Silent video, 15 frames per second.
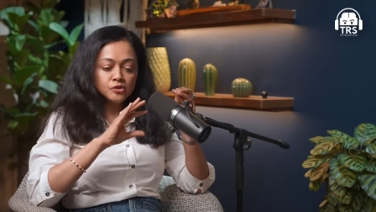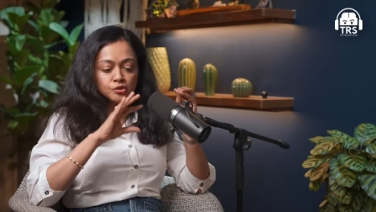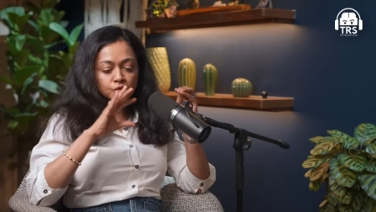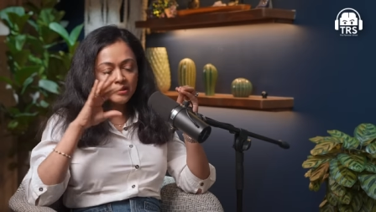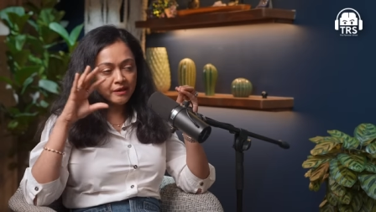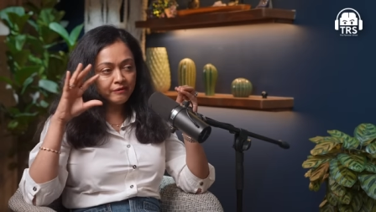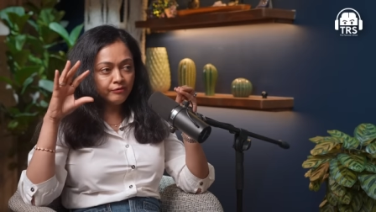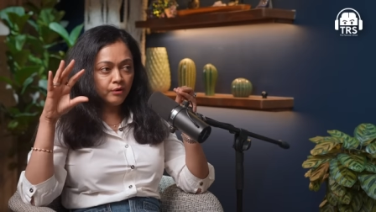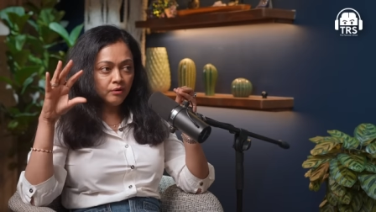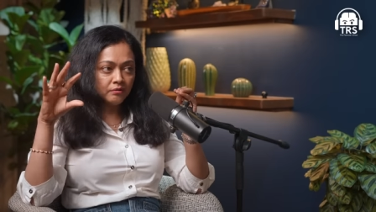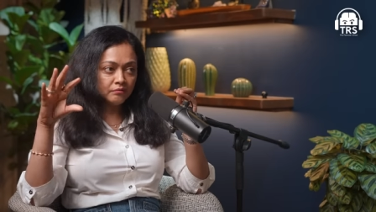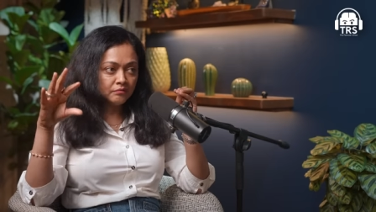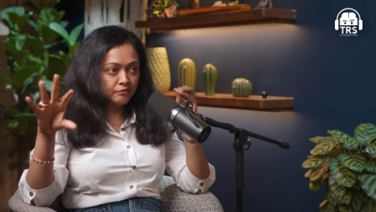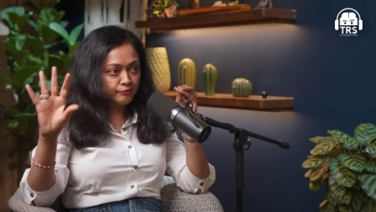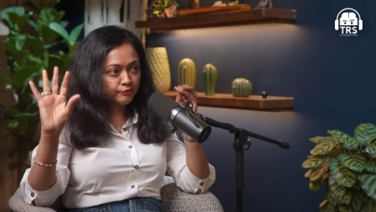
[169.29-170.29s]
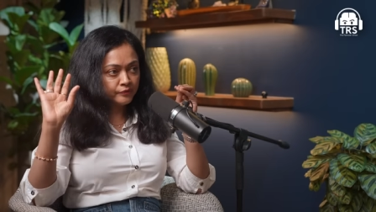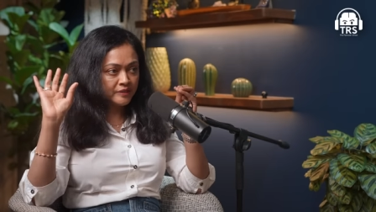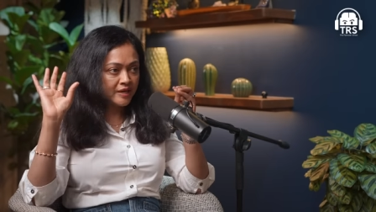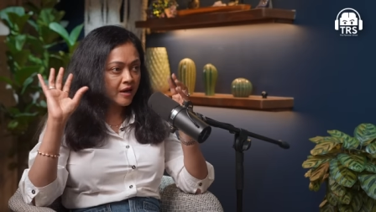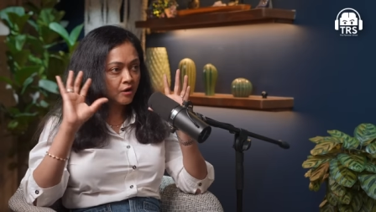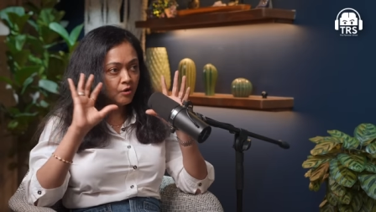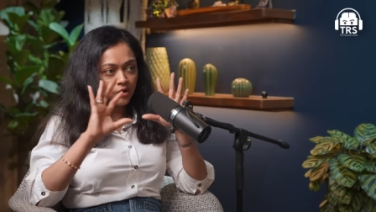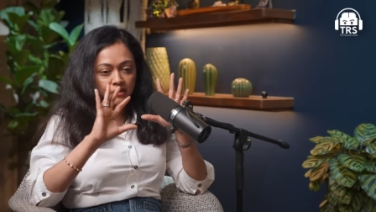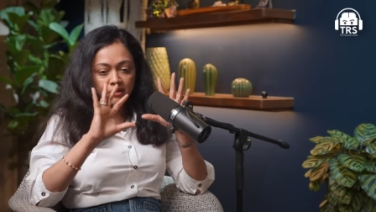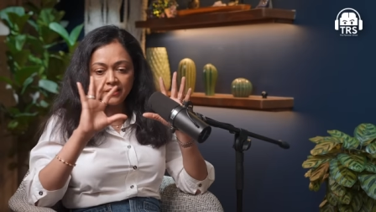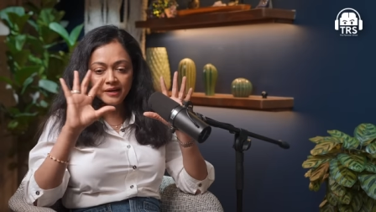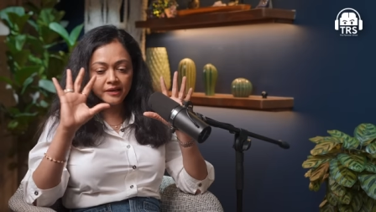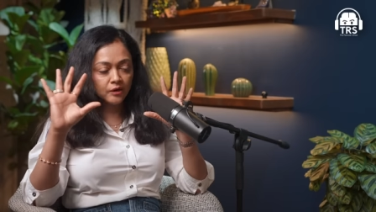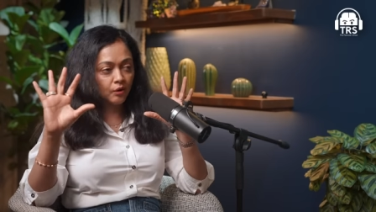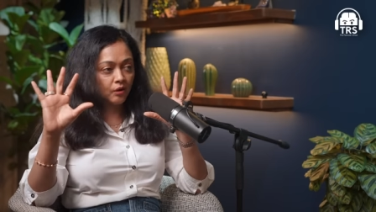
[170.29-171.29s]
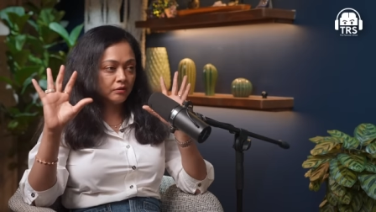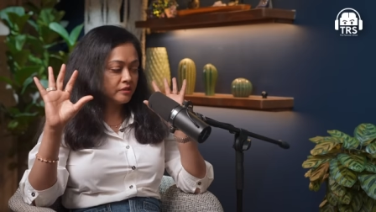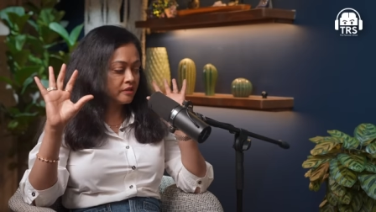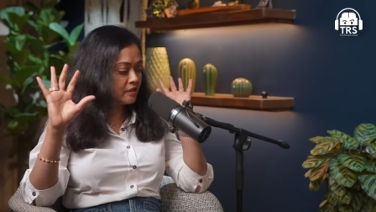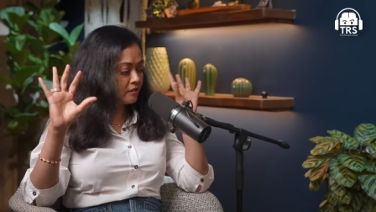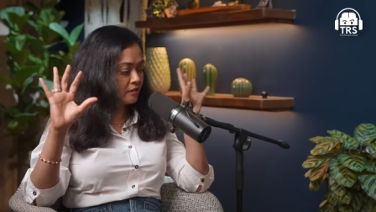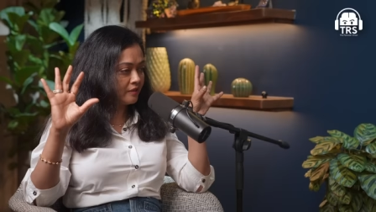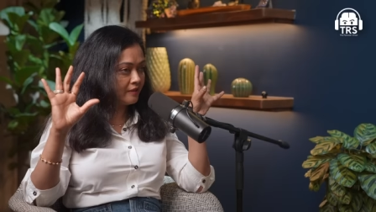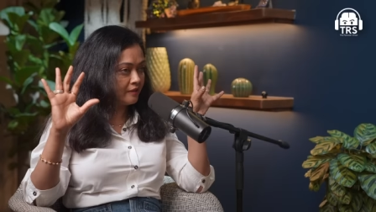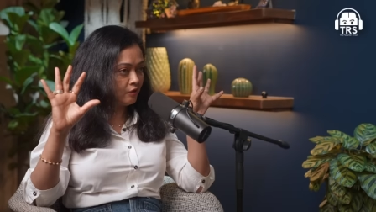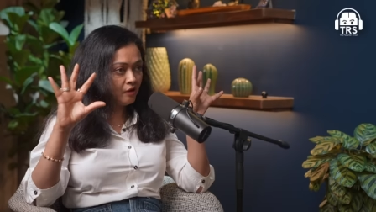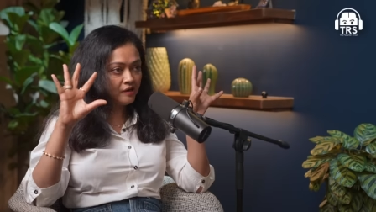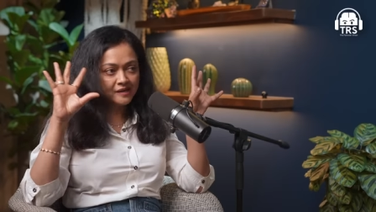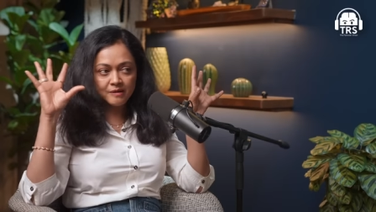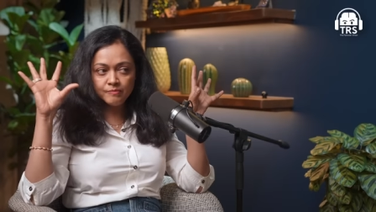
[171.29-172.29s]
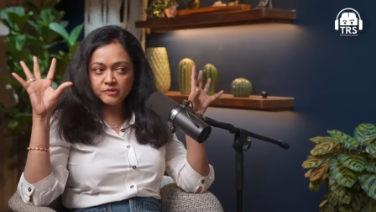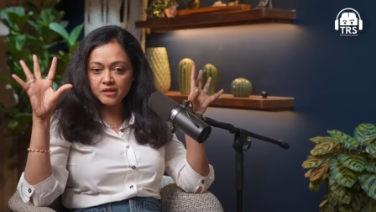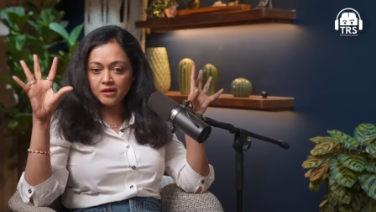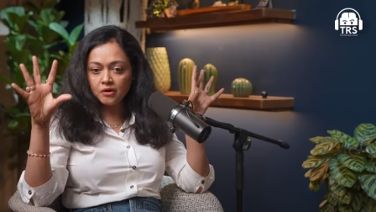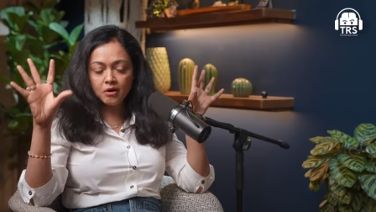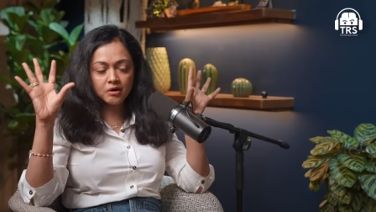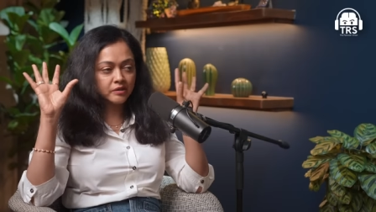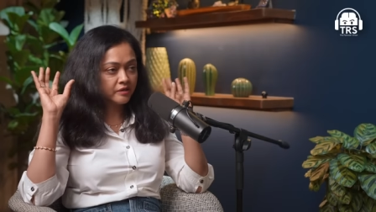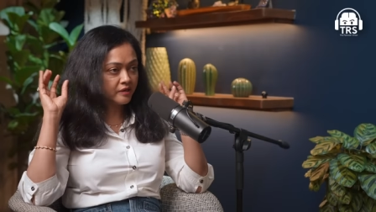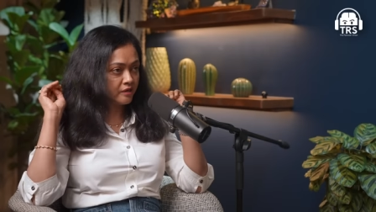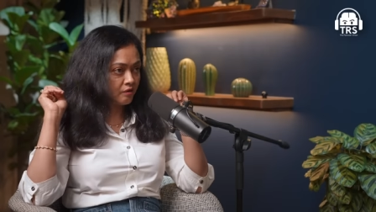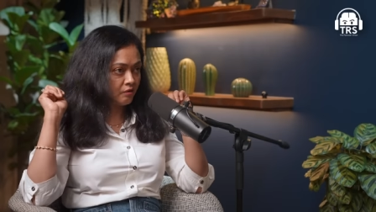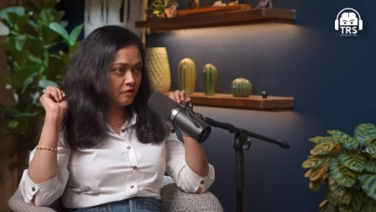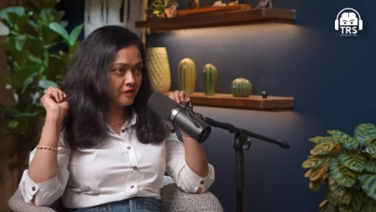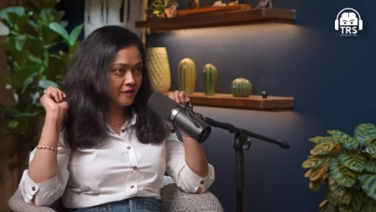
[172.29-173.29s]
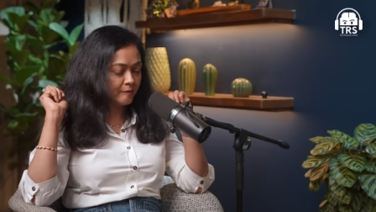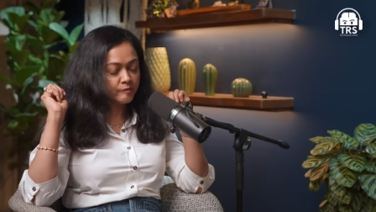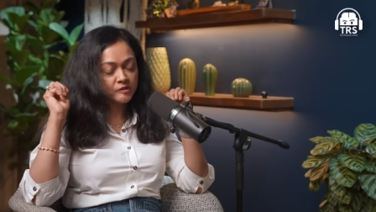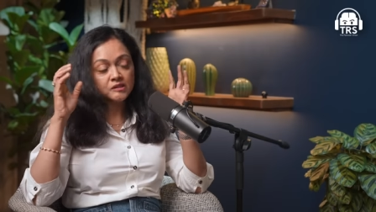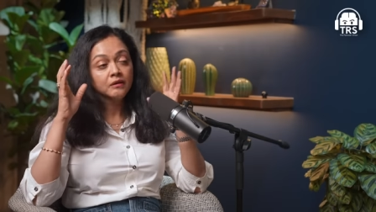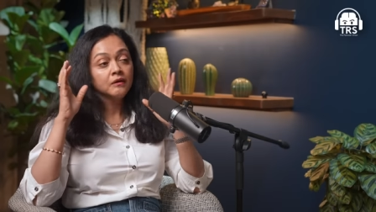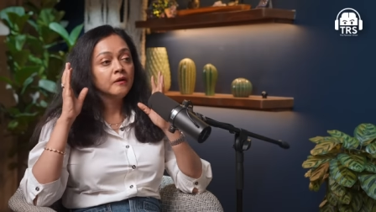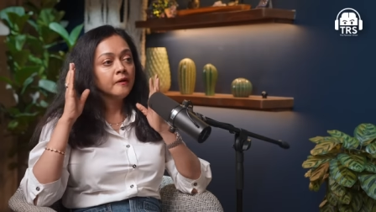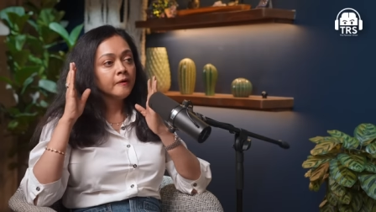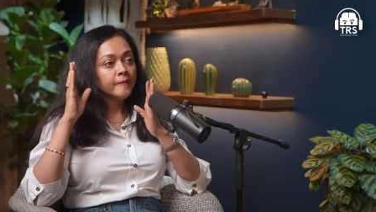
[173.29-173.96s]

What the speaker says: So therefore, they are not the retinol. They are the retinol types. They are not the retinol types.